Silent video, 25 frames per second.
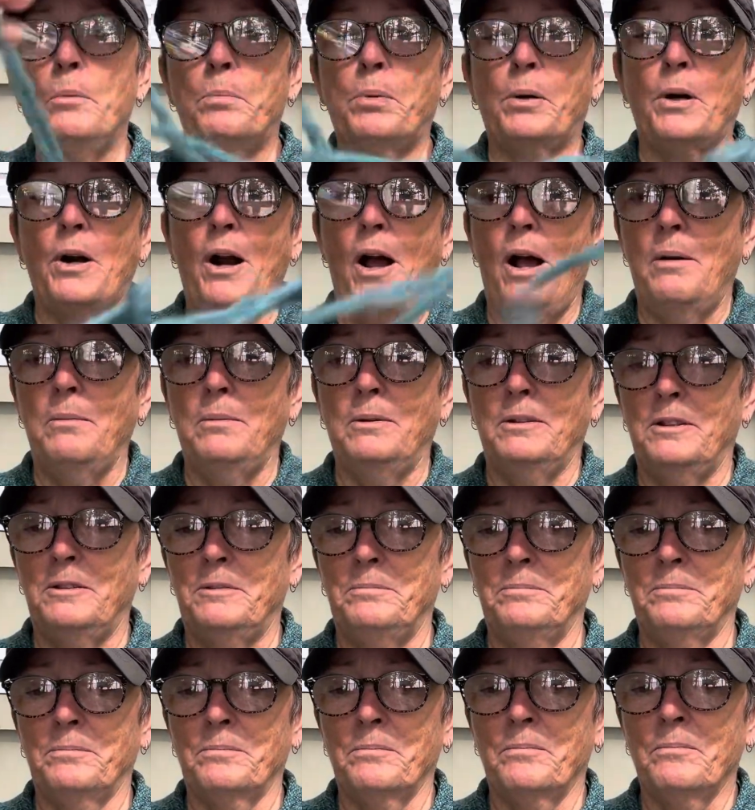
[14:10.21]

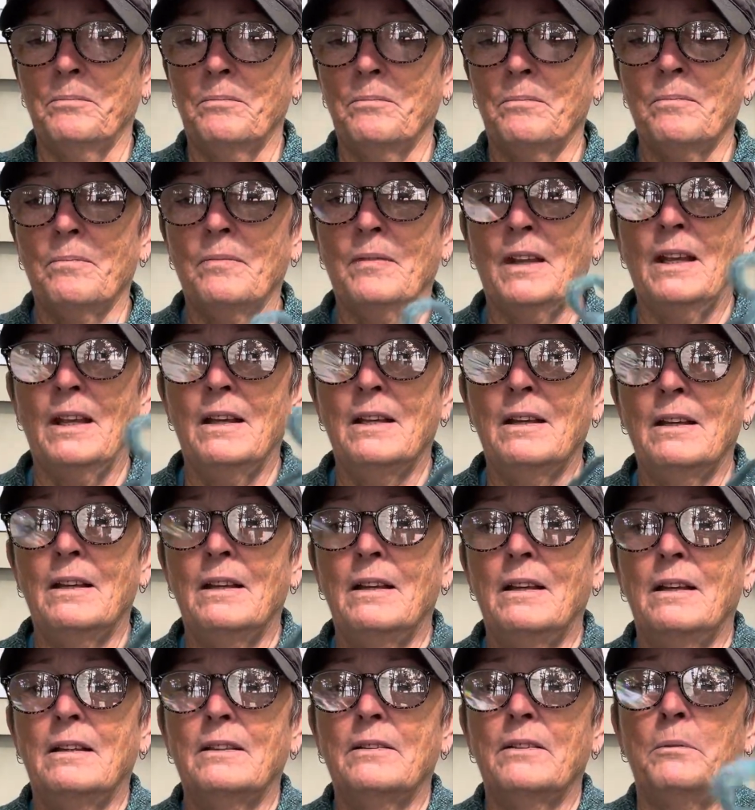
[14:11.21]
problem.
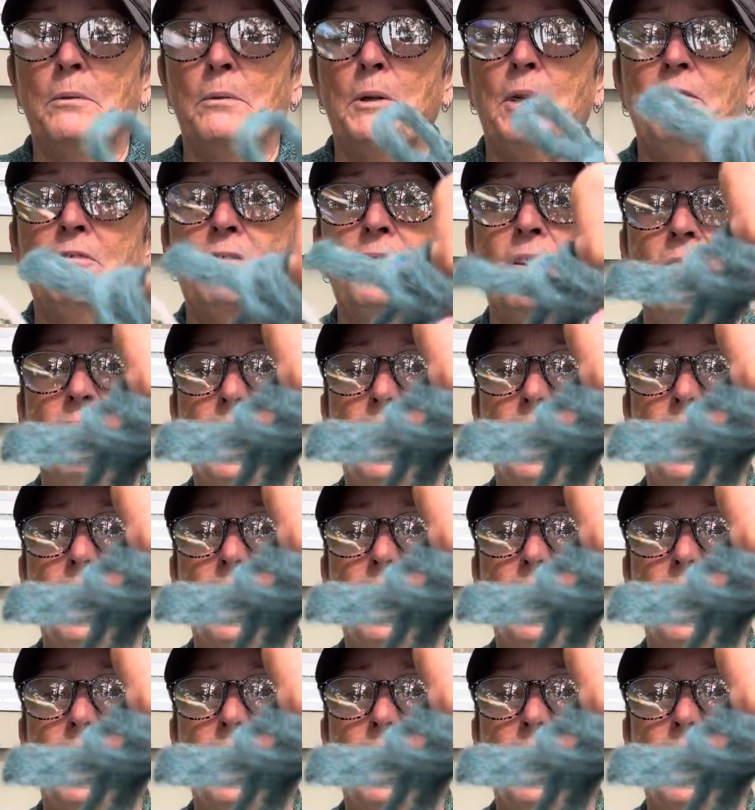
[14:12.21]
So we went from